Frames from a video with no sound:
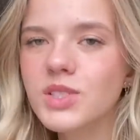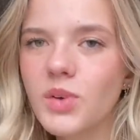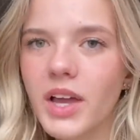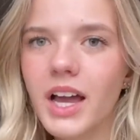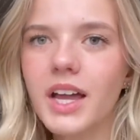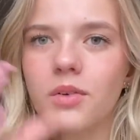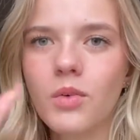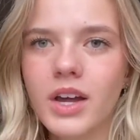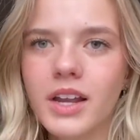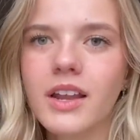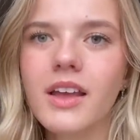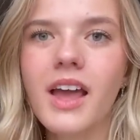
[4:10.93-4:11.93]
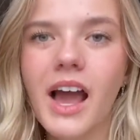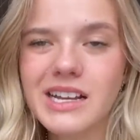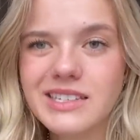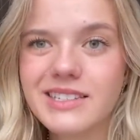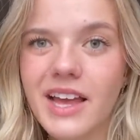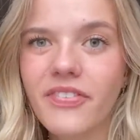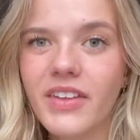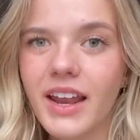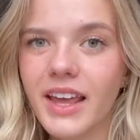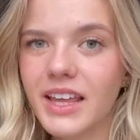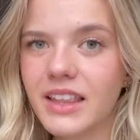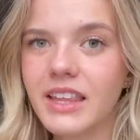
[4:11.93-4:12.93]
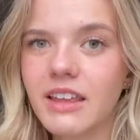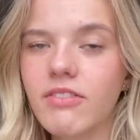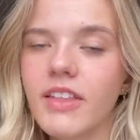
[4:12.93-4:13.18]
So I kind of want a set that I can leave